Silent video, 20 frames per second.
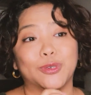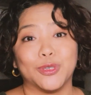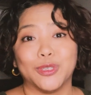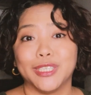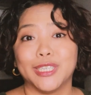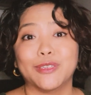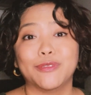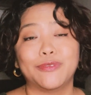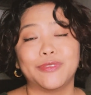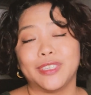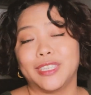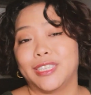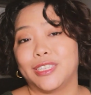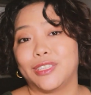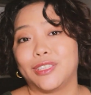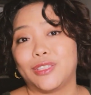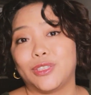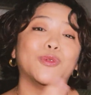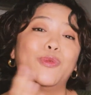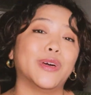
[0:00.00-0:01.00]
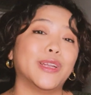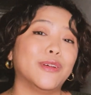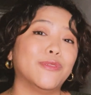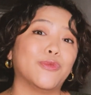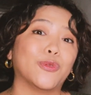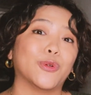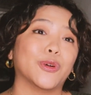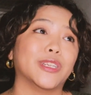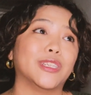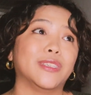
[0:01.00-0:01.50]
yourself, is you want to
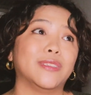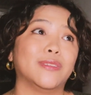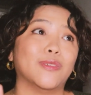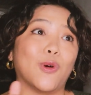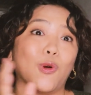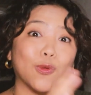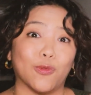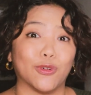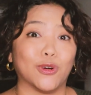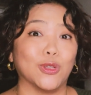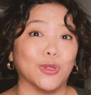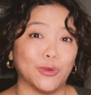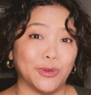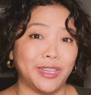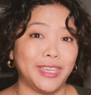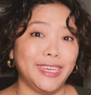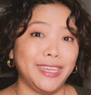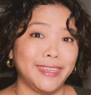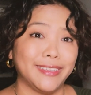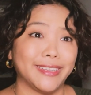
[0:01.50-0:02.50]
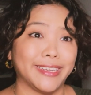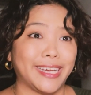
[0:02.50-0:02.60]
avoid overloading it,